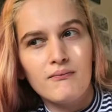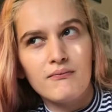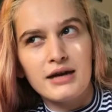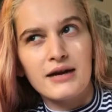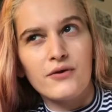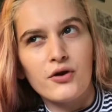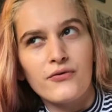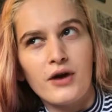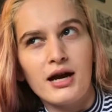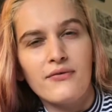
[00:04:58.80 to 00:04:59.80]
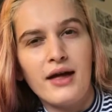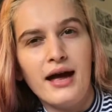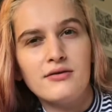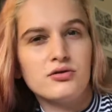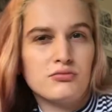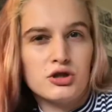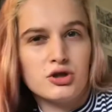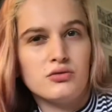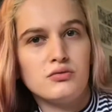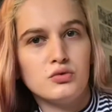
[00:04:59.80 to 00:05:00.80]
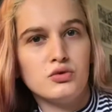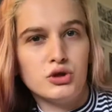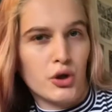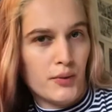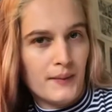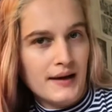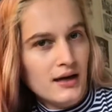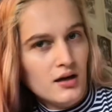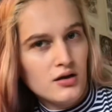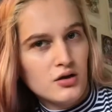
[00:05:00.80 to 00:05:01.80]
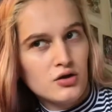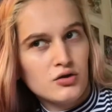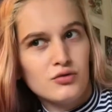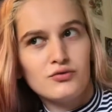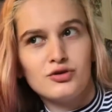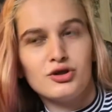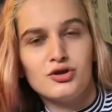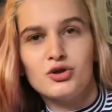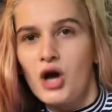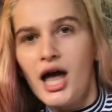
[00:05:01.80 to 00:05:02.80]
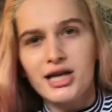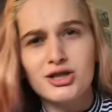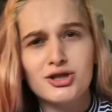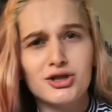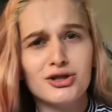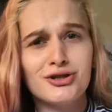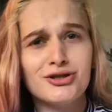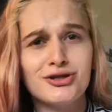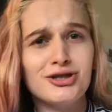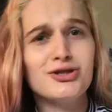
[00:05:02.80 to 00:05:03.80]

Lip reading: Like, if you're afraid of that, just don't be. Just trust. Just